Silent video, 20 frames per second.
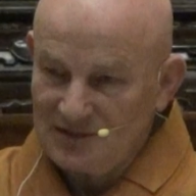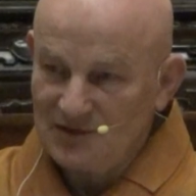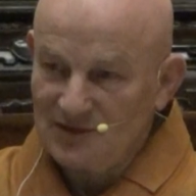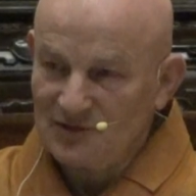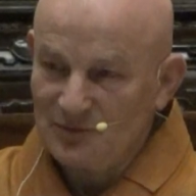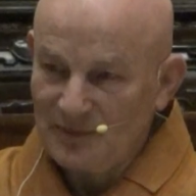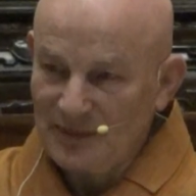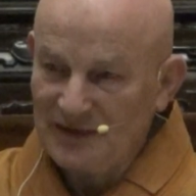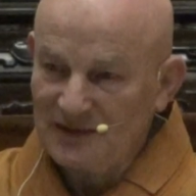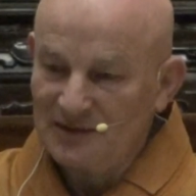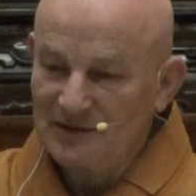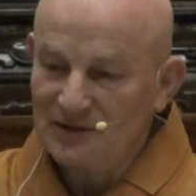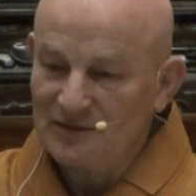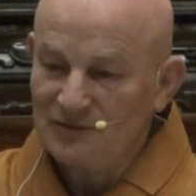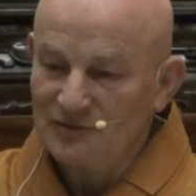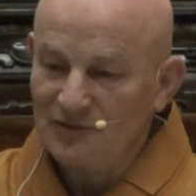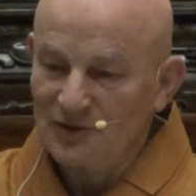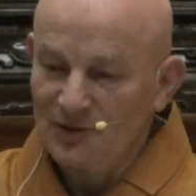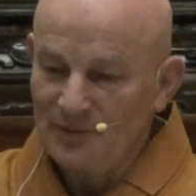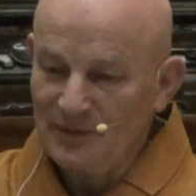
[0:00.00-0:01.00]
these mental
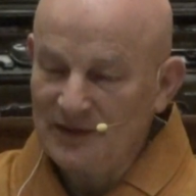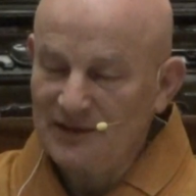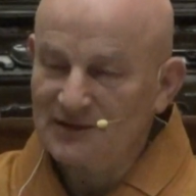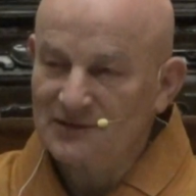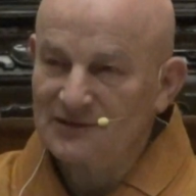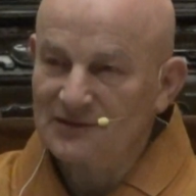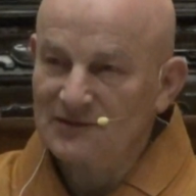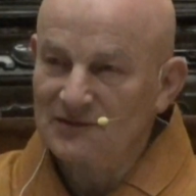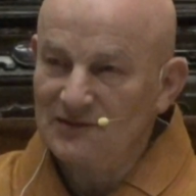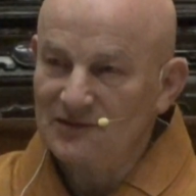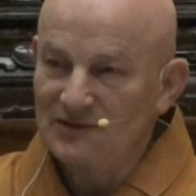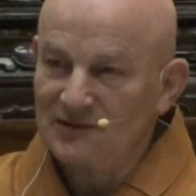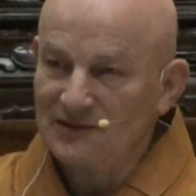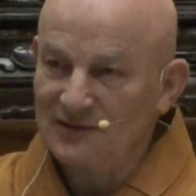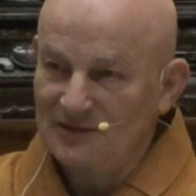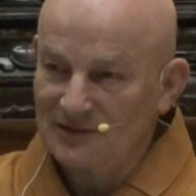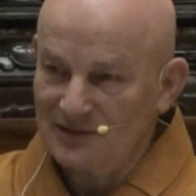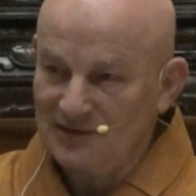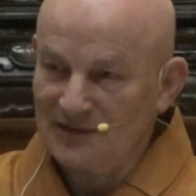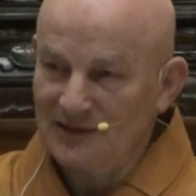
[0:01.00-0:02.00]
formations,
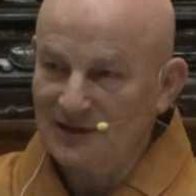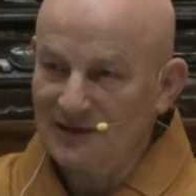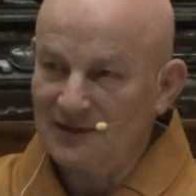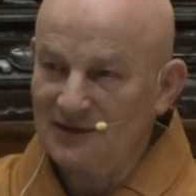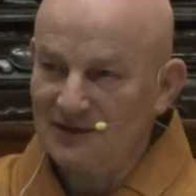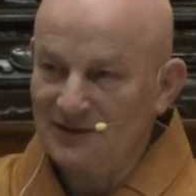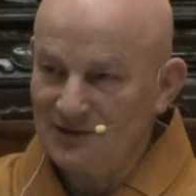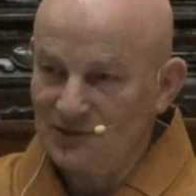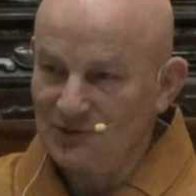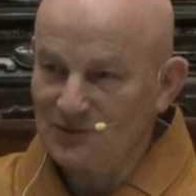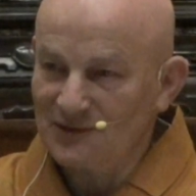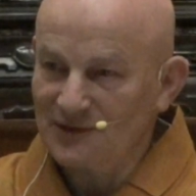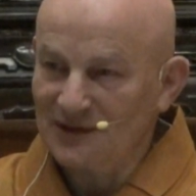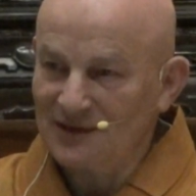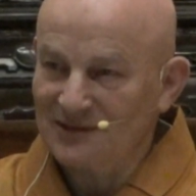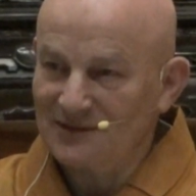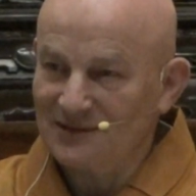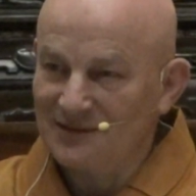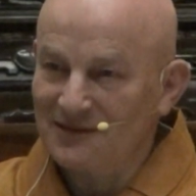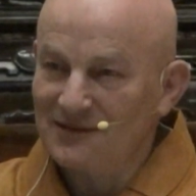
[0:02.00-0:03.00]
they, you
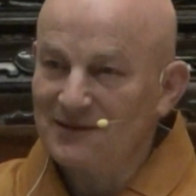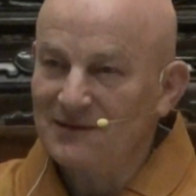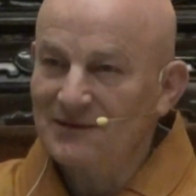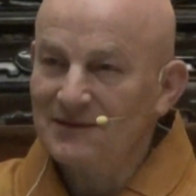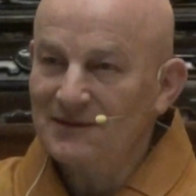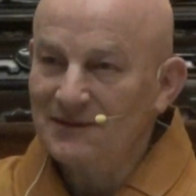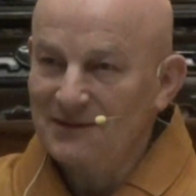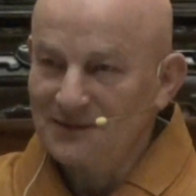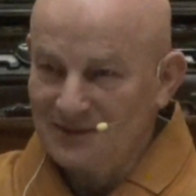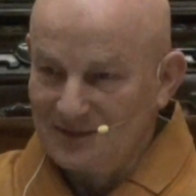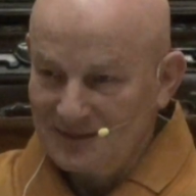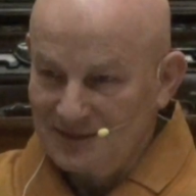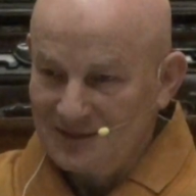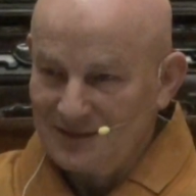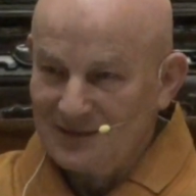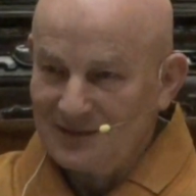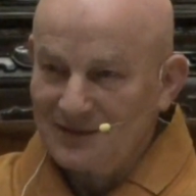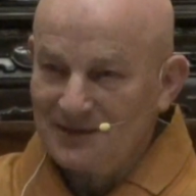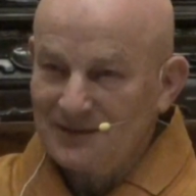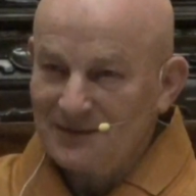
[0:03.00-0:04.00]
can
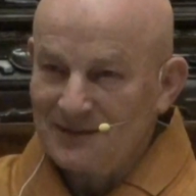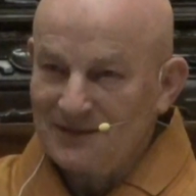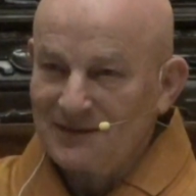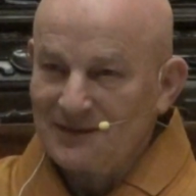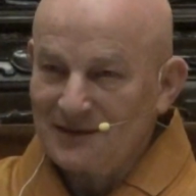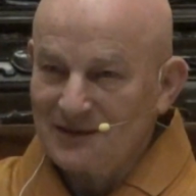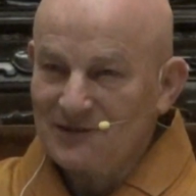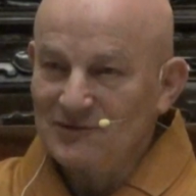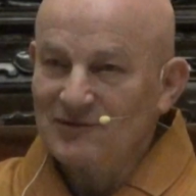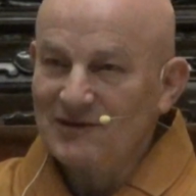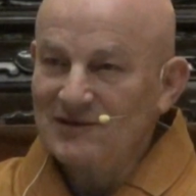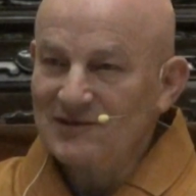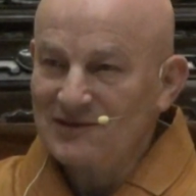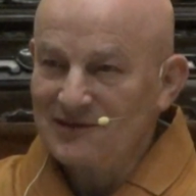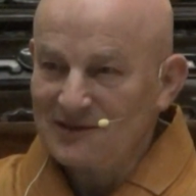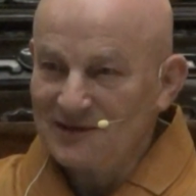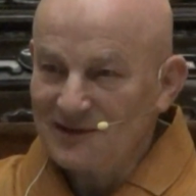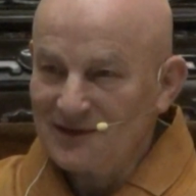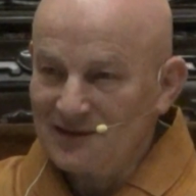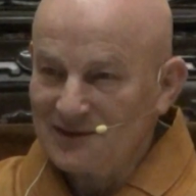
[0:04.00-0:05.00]

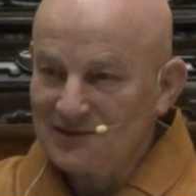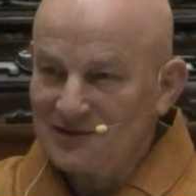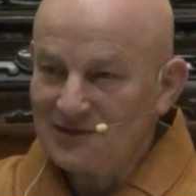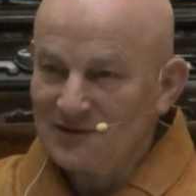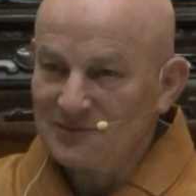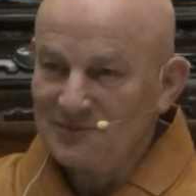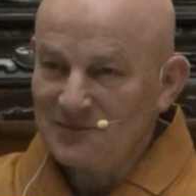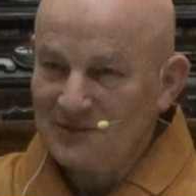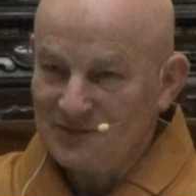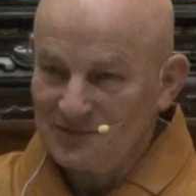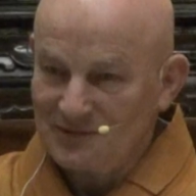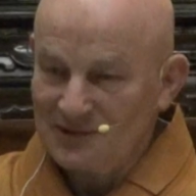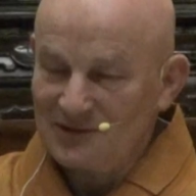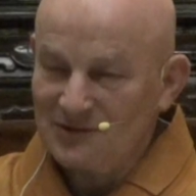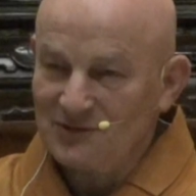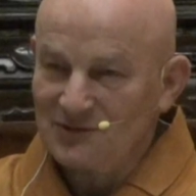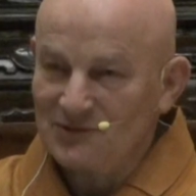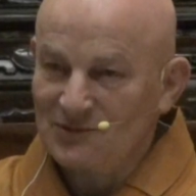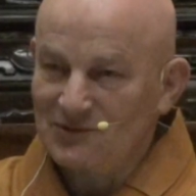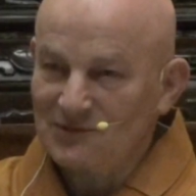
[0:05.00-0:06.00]
investigate them when
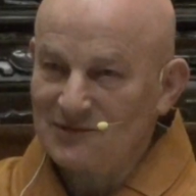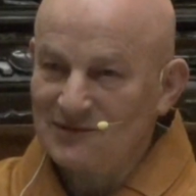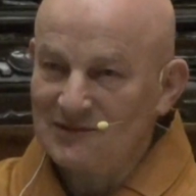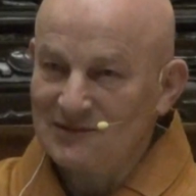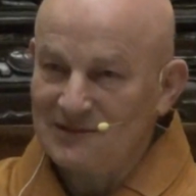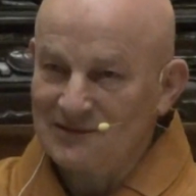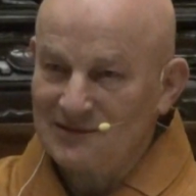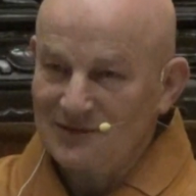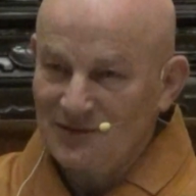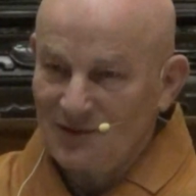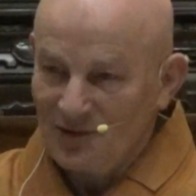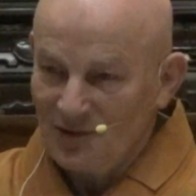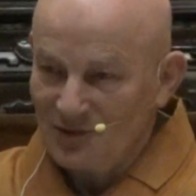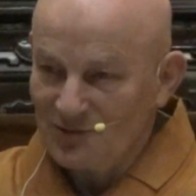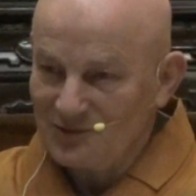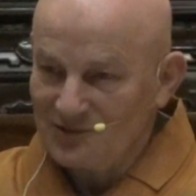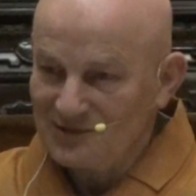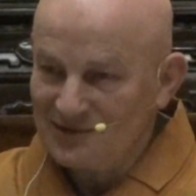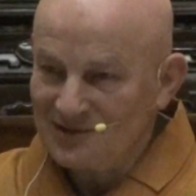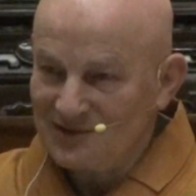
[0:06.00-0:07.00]
you
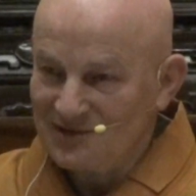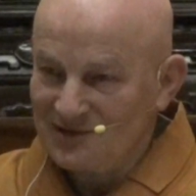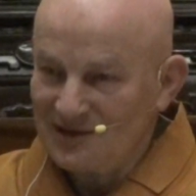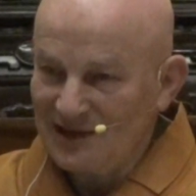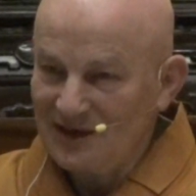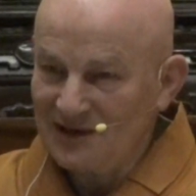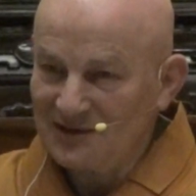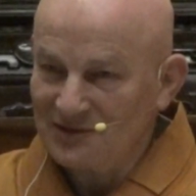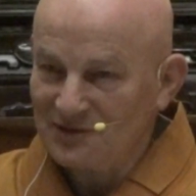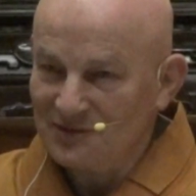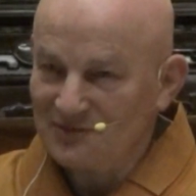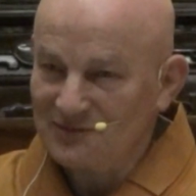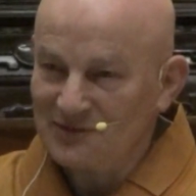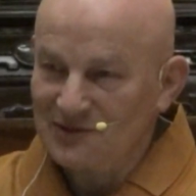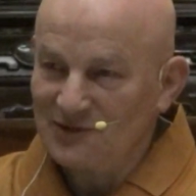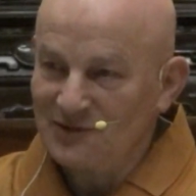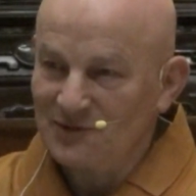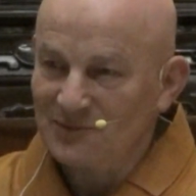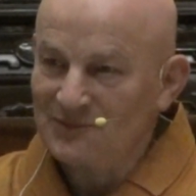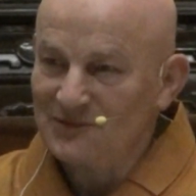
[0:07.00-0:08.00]
hold the sign of
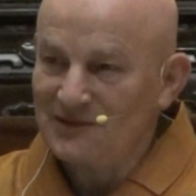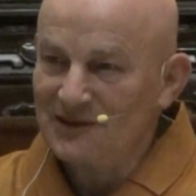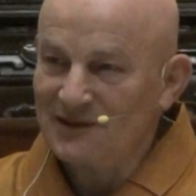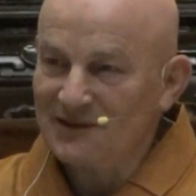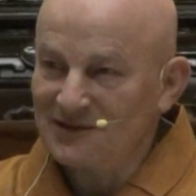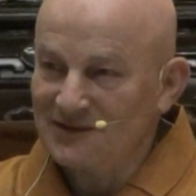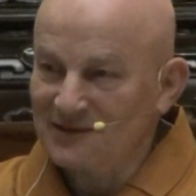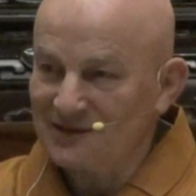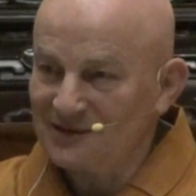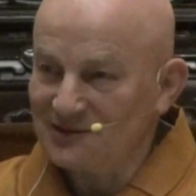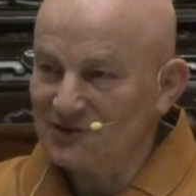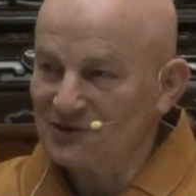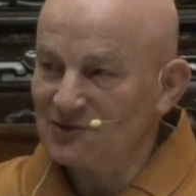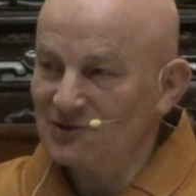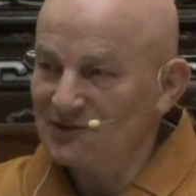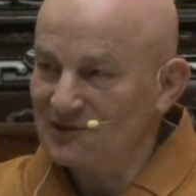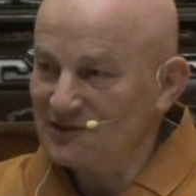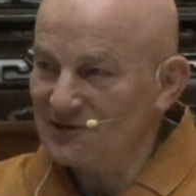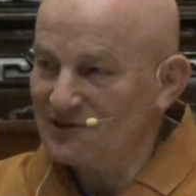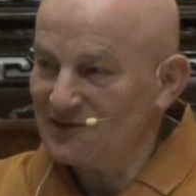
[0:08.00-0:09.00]
the object and you
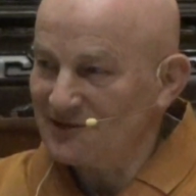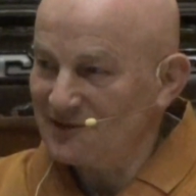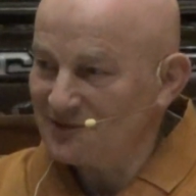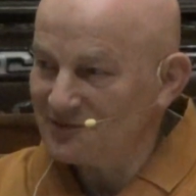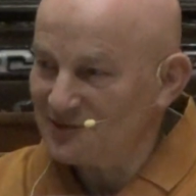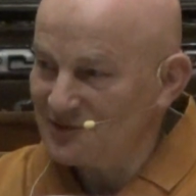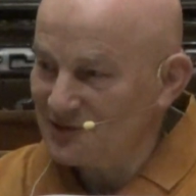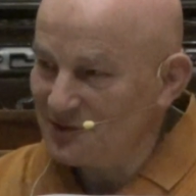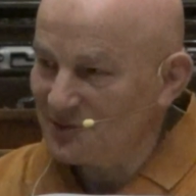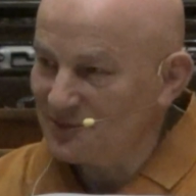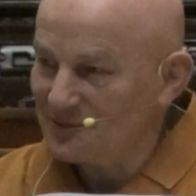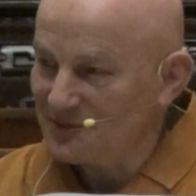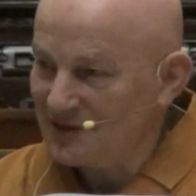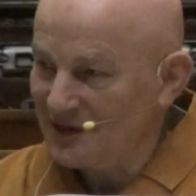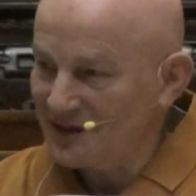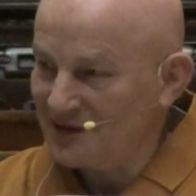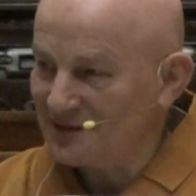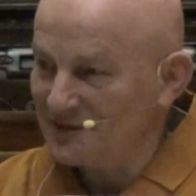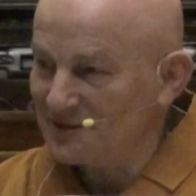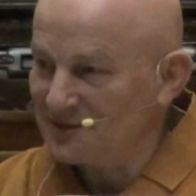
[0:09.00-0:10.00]
receive the
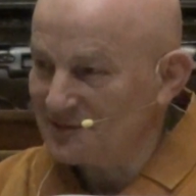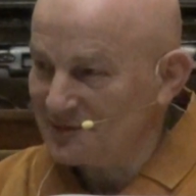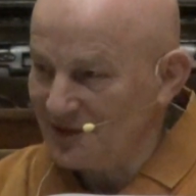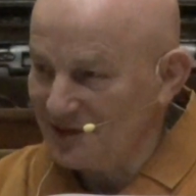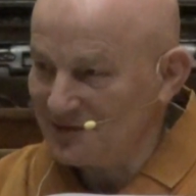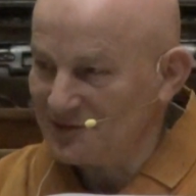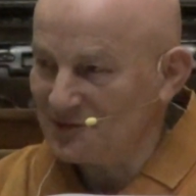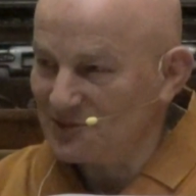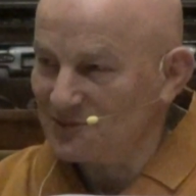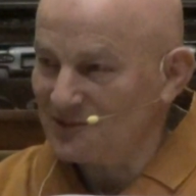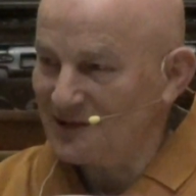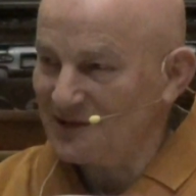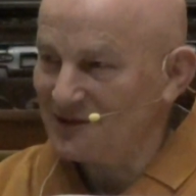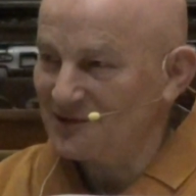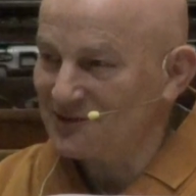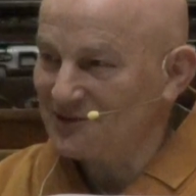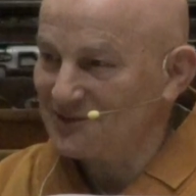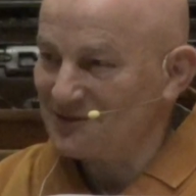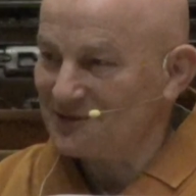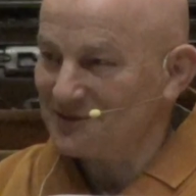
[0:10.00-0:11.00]
object.
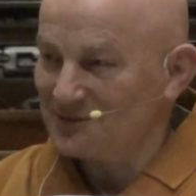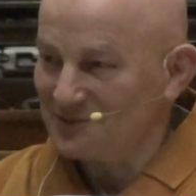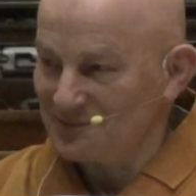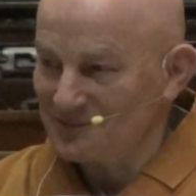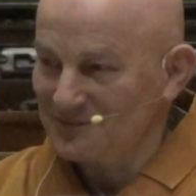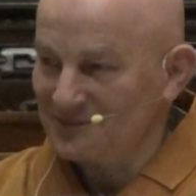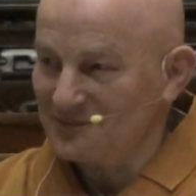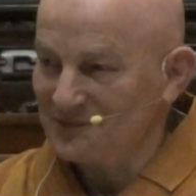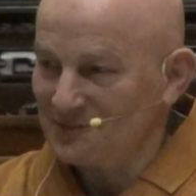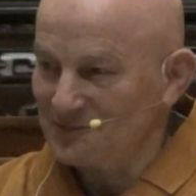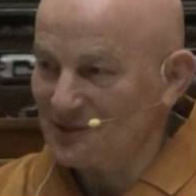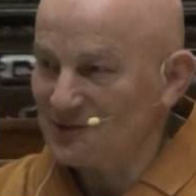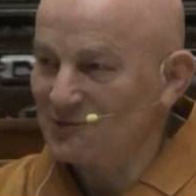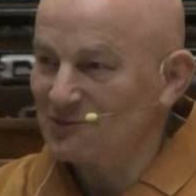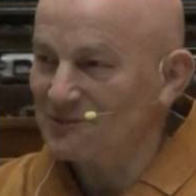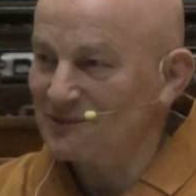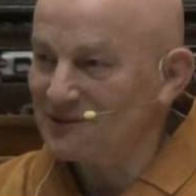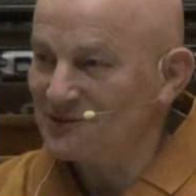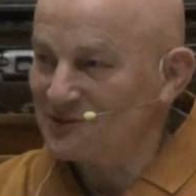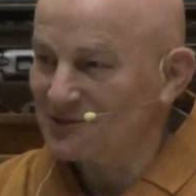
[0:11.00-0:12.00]
Otherwise, what
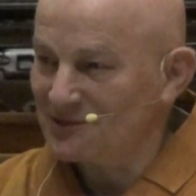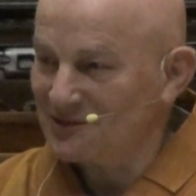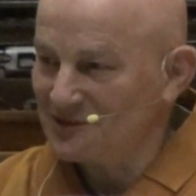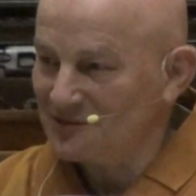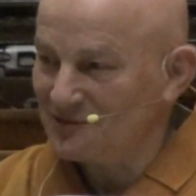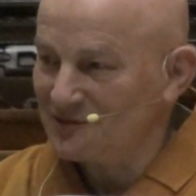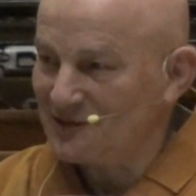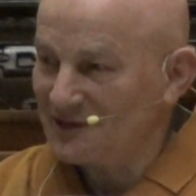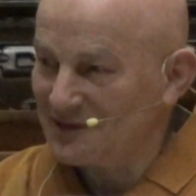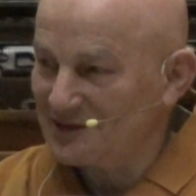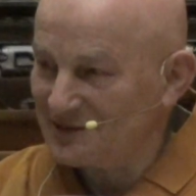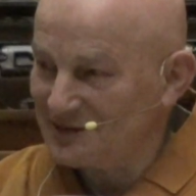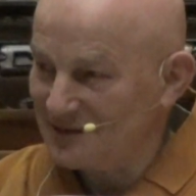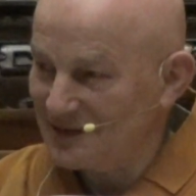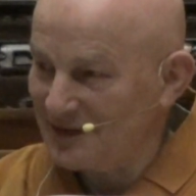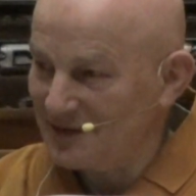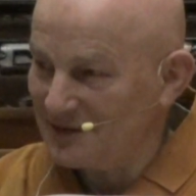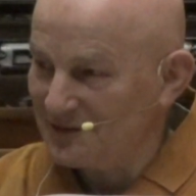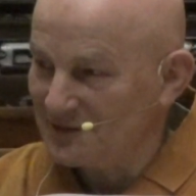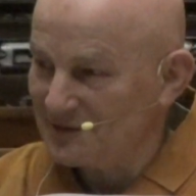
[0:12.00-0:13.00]
will you
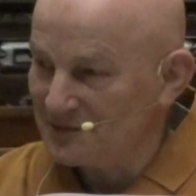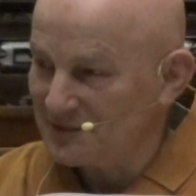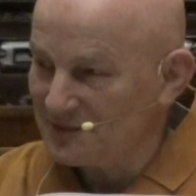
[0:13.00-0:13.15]
differentiate?